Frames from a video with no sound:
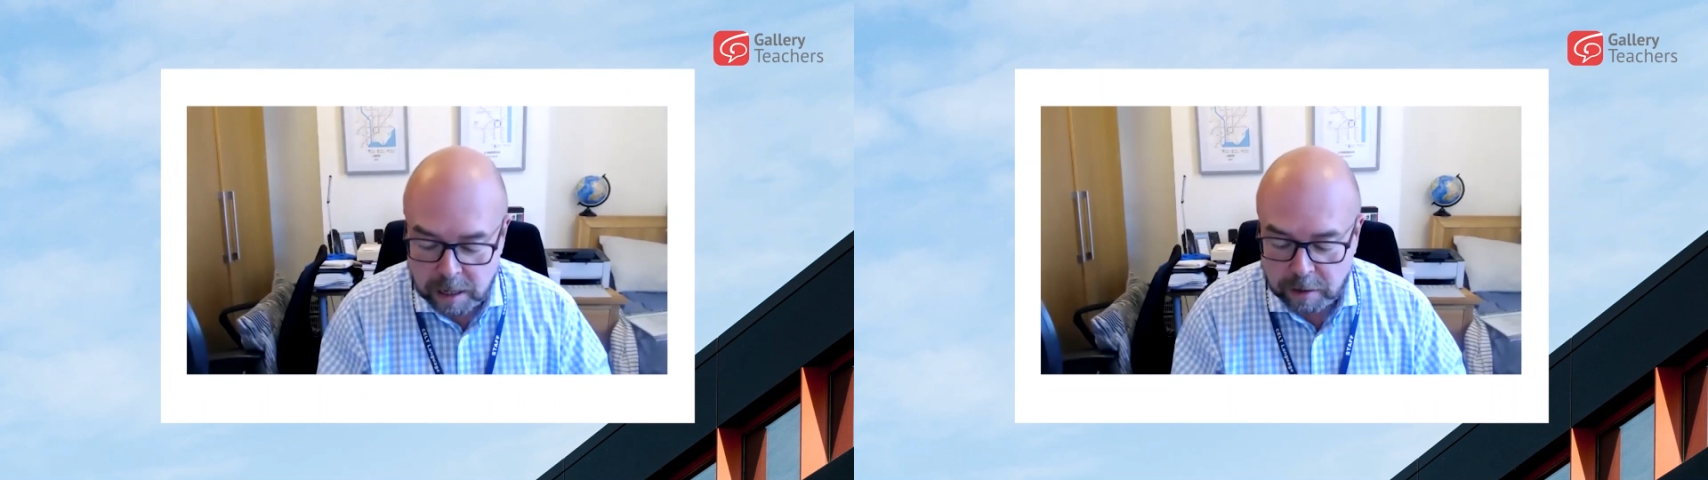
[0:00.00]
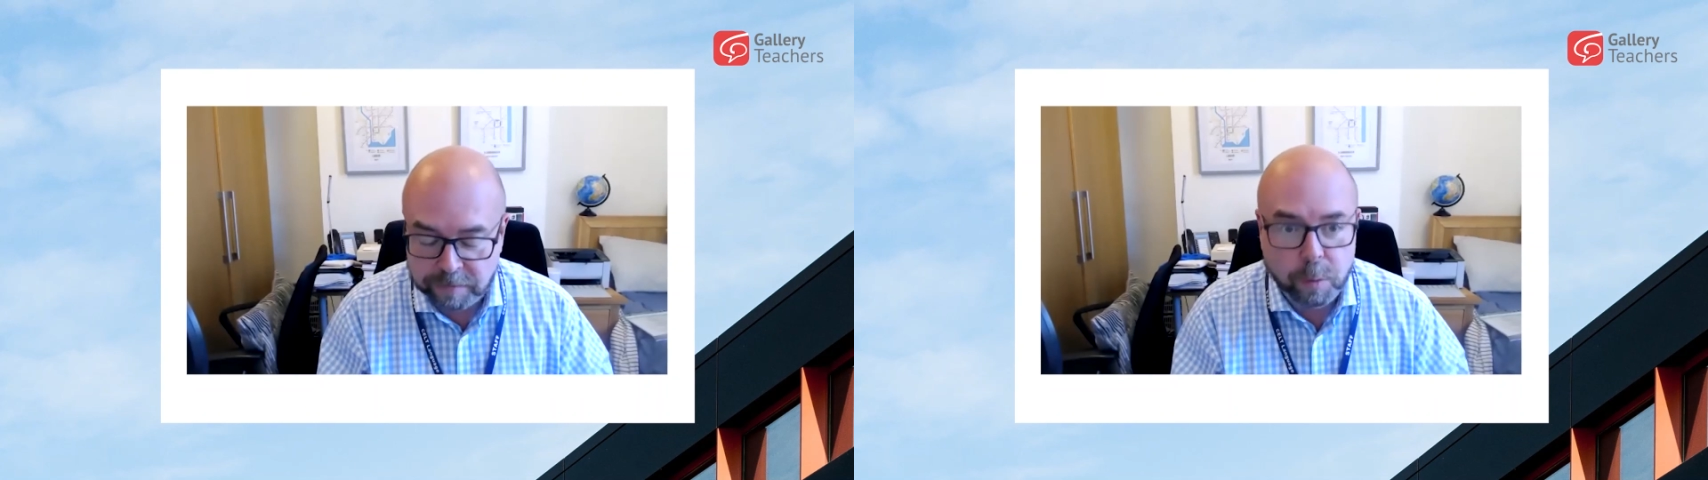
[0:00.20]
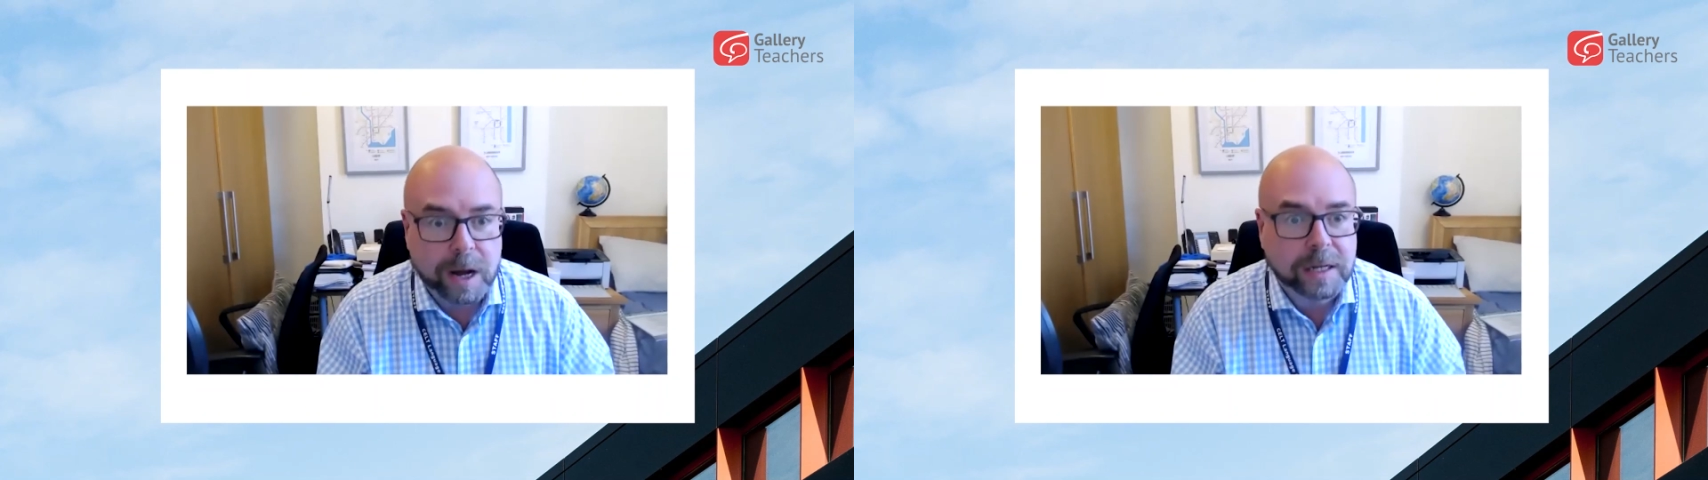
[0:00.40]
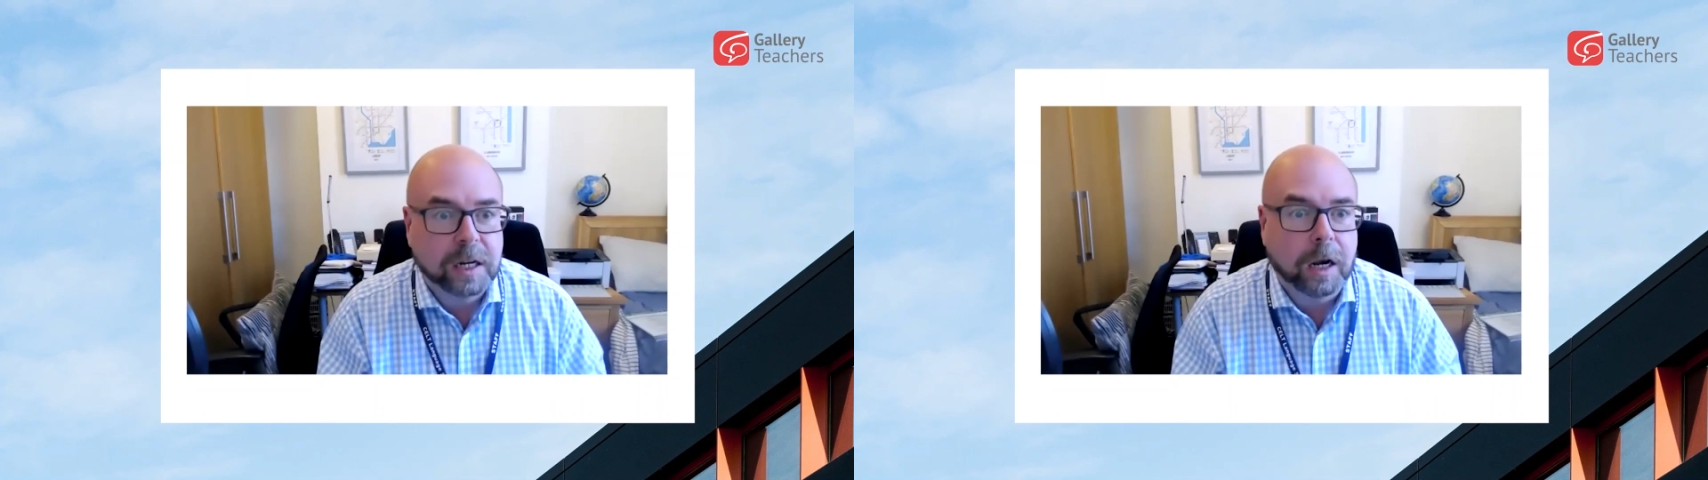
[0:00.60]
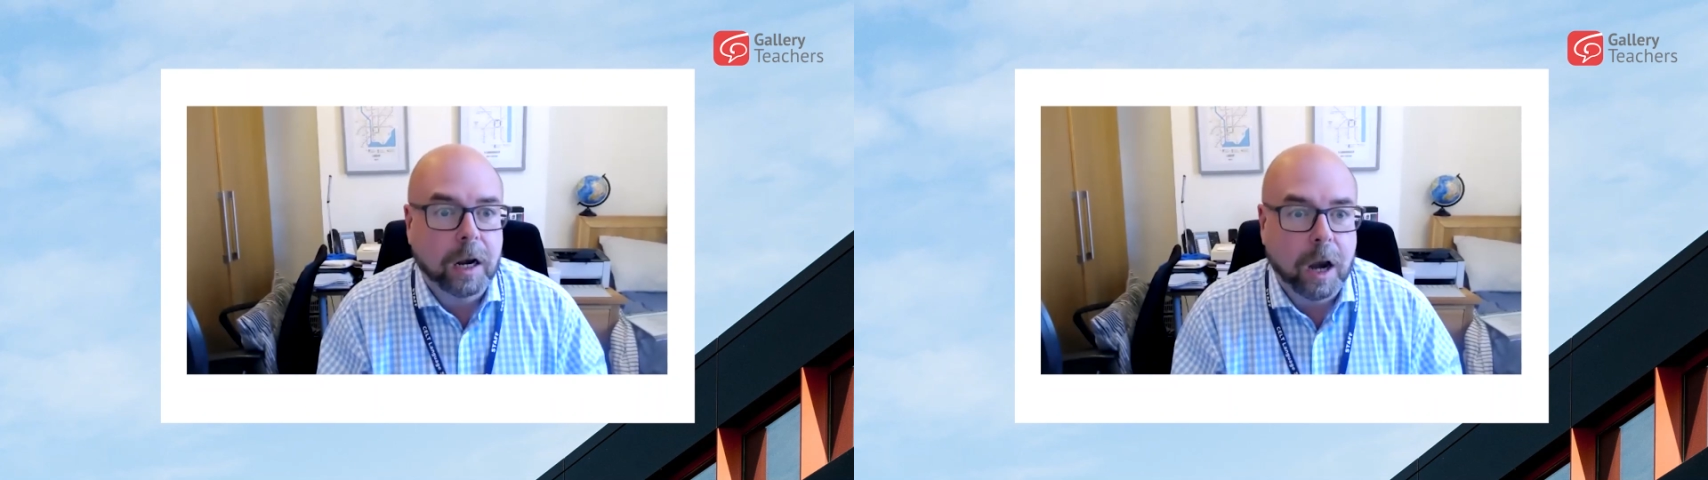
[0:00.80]
have worked a
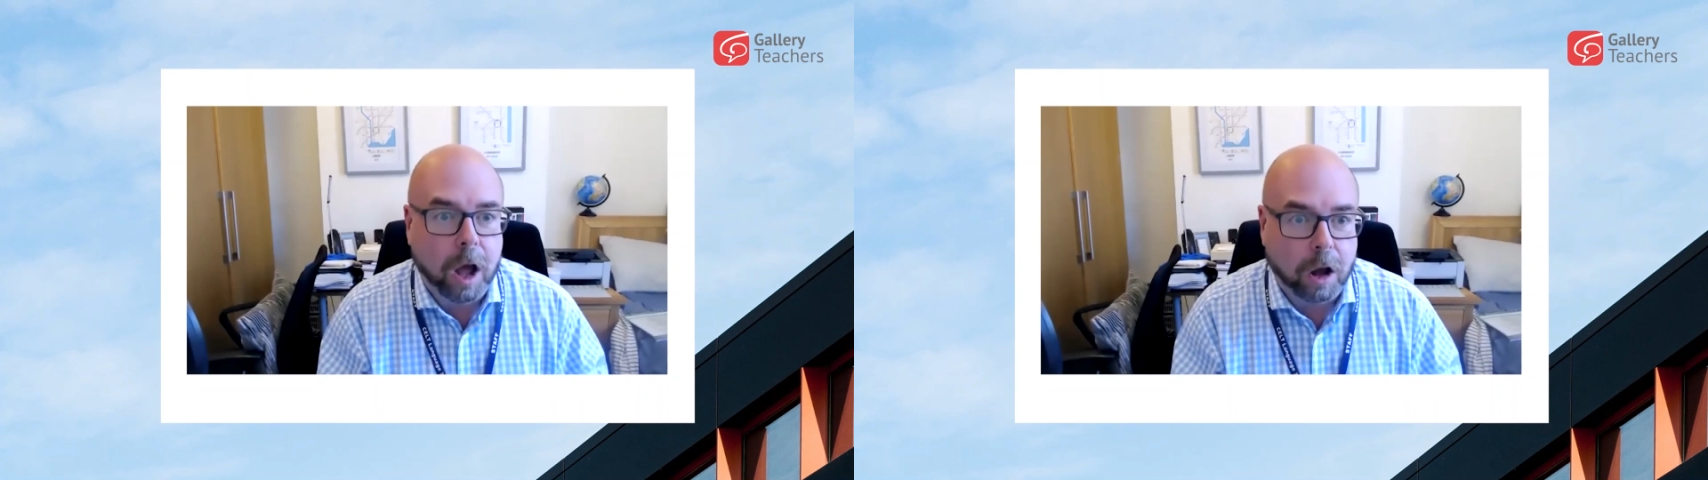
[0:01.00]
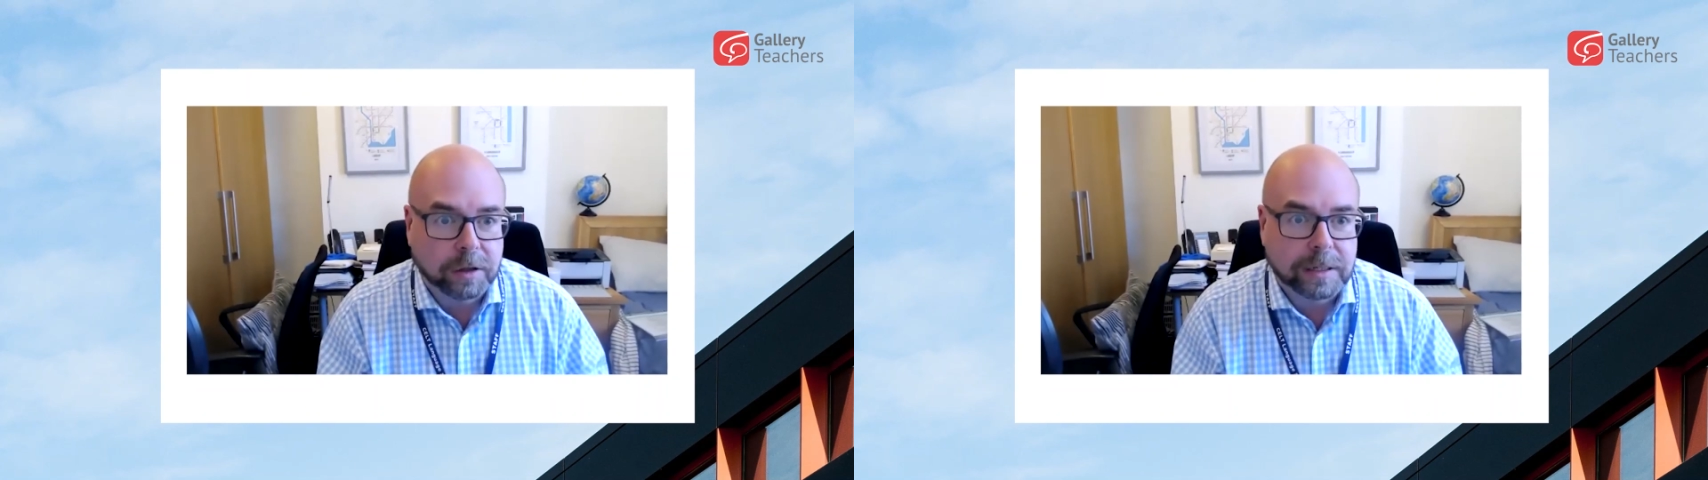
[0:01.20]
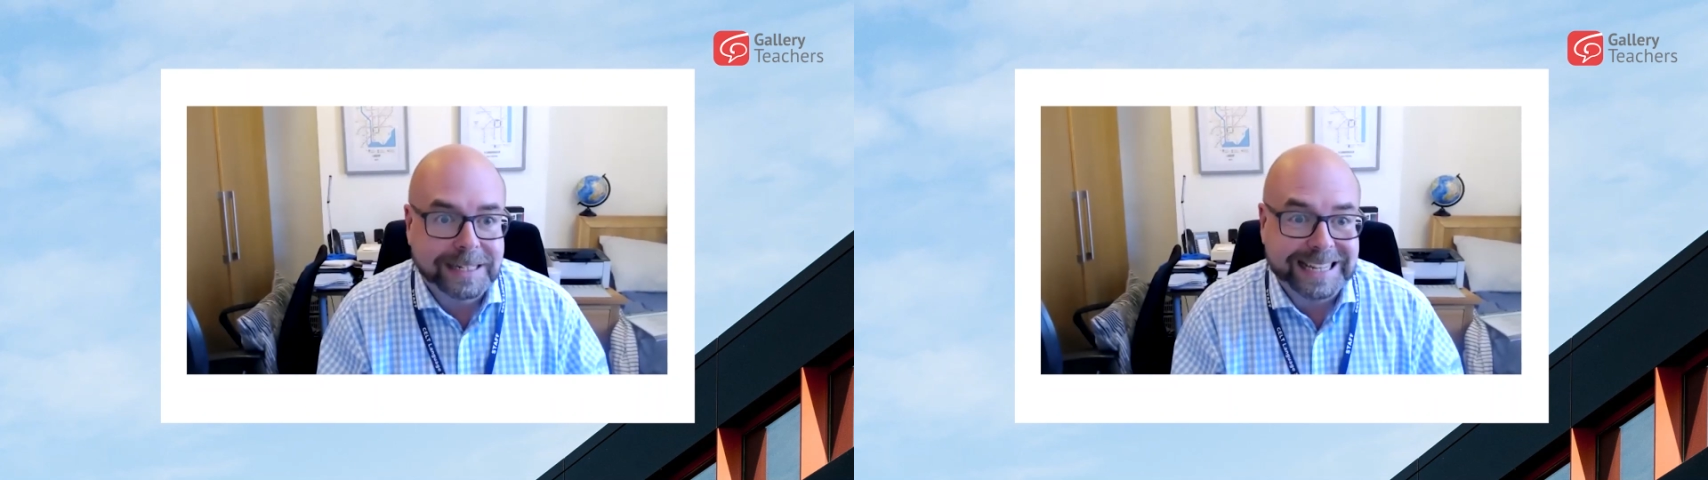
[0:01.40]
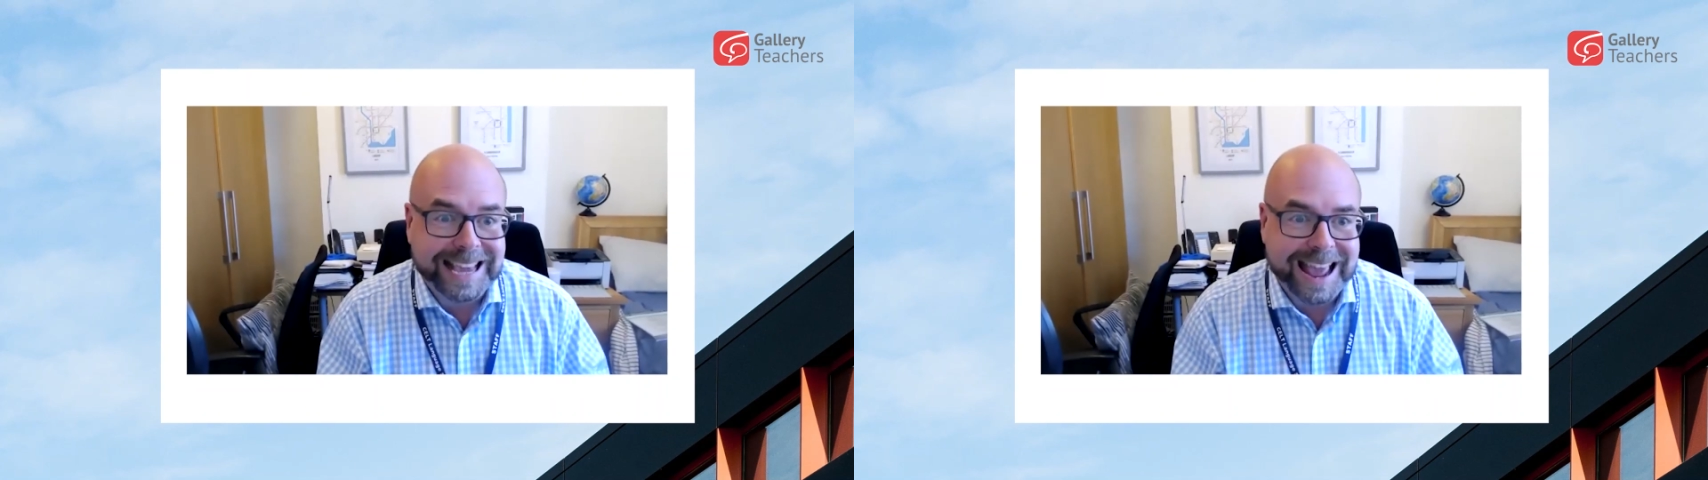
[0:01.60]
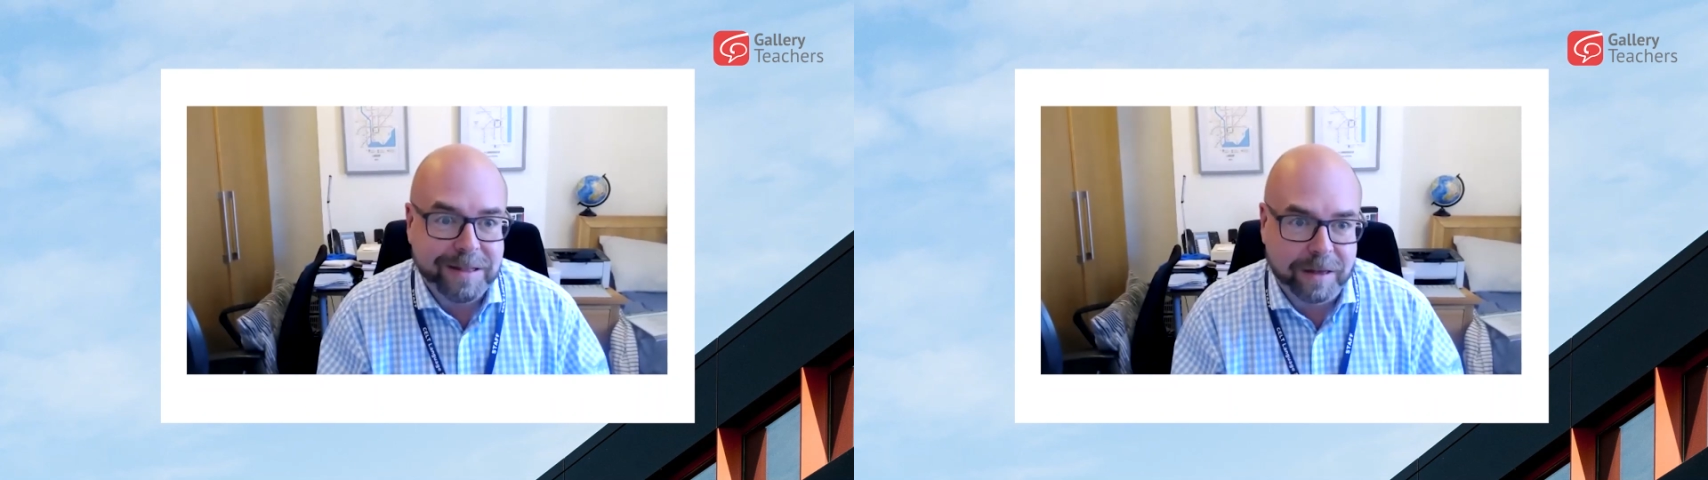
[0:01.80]
lot
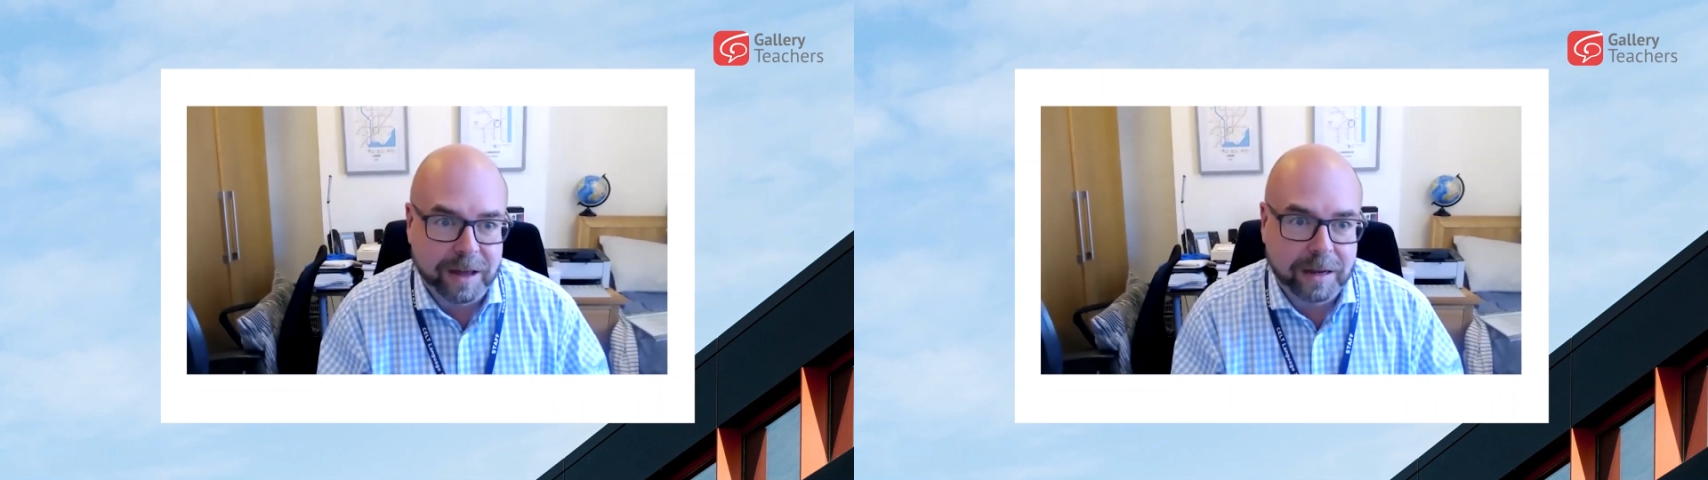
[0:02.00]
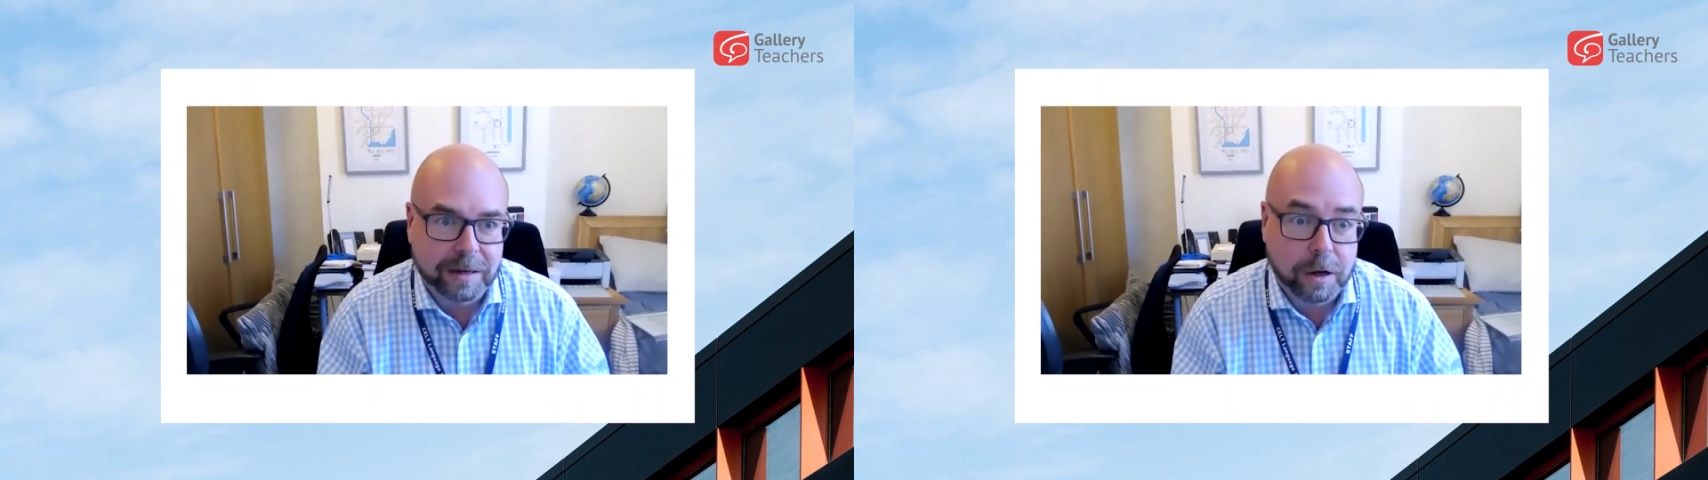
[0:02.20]
together,